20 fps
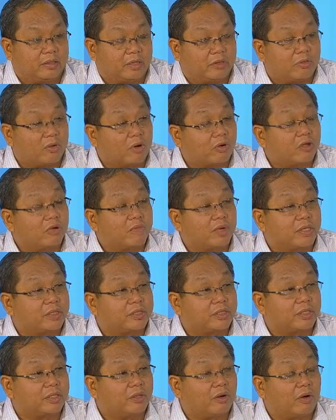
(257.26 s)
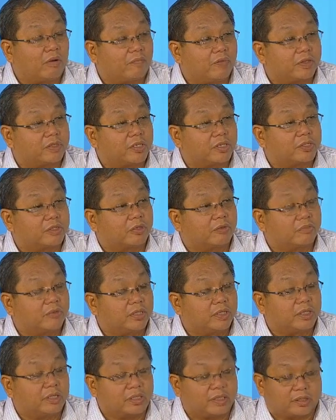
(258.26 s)
documents in the offices of
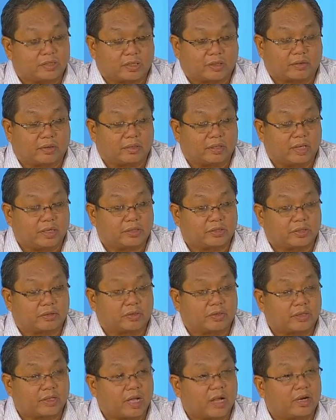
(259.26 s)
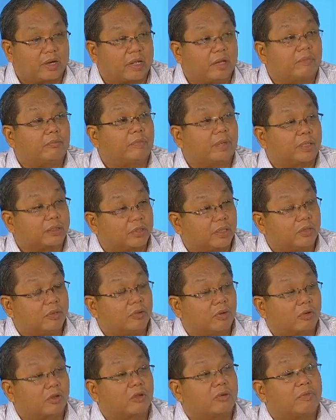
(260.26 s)
the late Secretary, and plus the
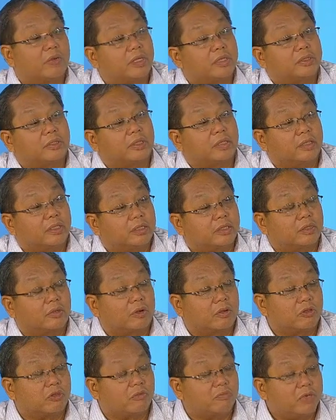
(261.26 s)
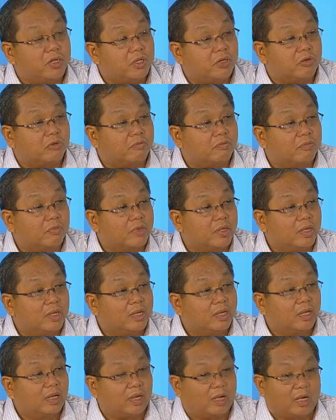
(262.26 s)
documents in his condominium,
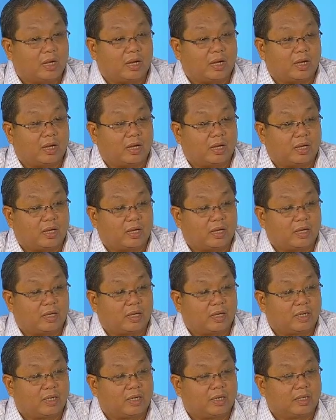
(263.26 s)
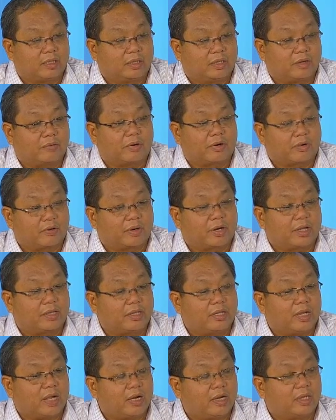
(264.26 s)
there were
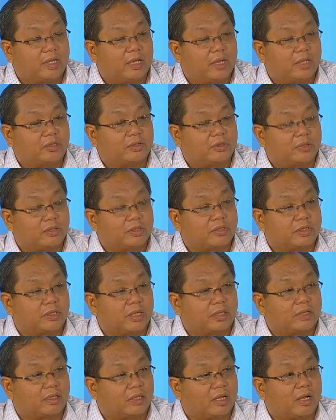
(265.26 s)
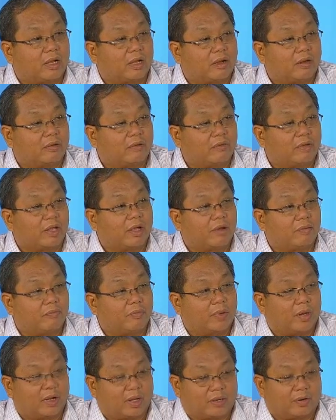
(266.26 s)
already allegations that we
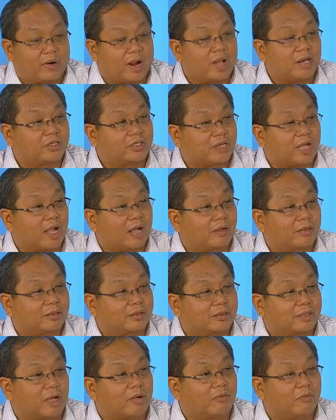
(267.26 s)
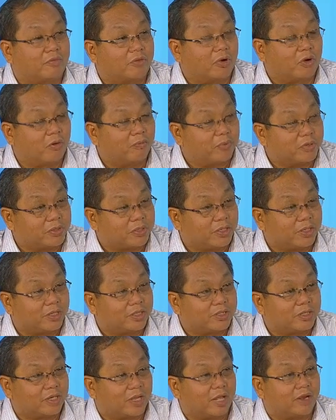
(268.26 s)
have ransacked some of the
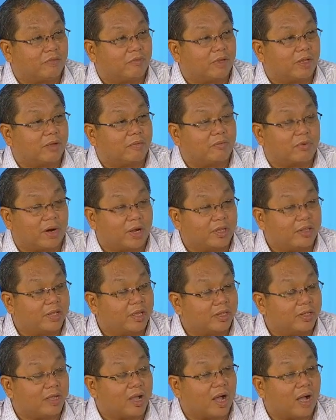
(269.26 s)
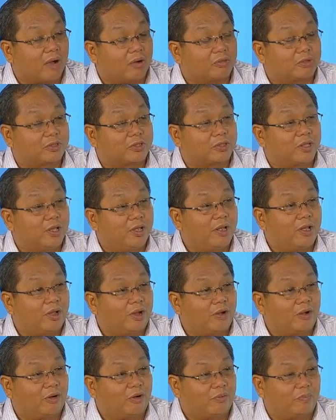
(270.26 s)
offices and we have raided the house
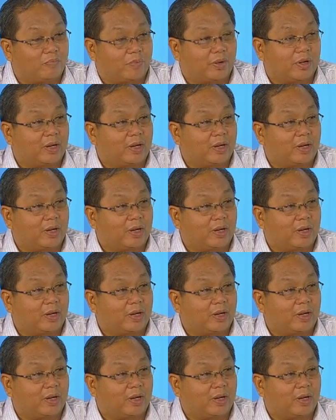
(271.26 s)
of